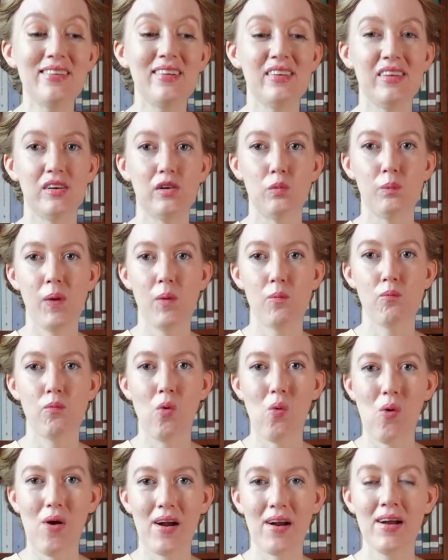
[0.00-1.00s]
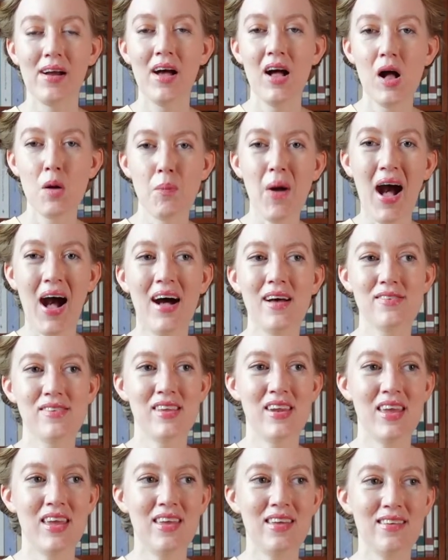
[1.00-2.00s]
a little bit more. But as
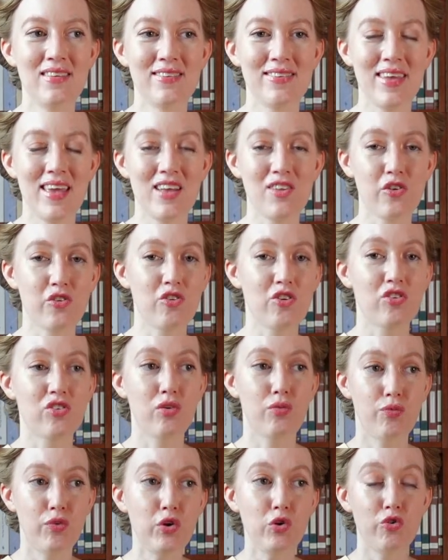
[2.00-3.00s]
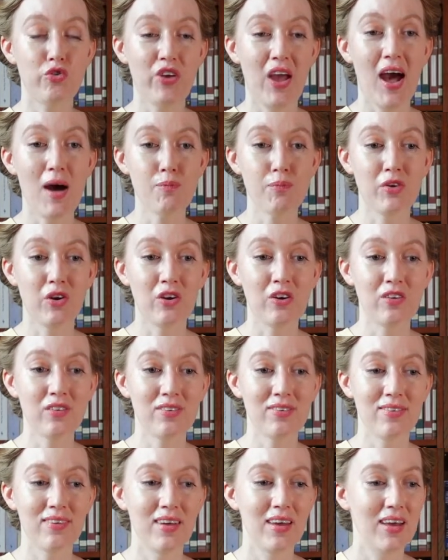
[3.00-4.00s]
it is, it's just a few
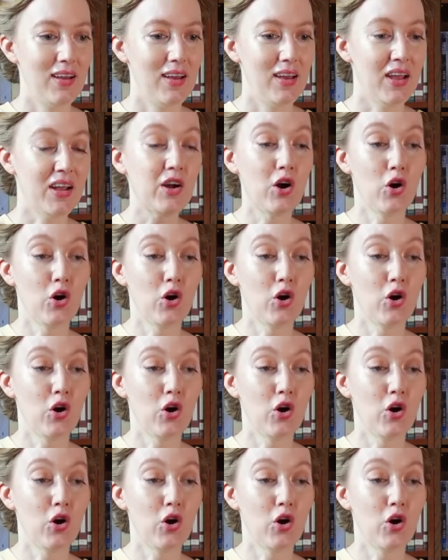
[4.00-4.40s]
chapters. It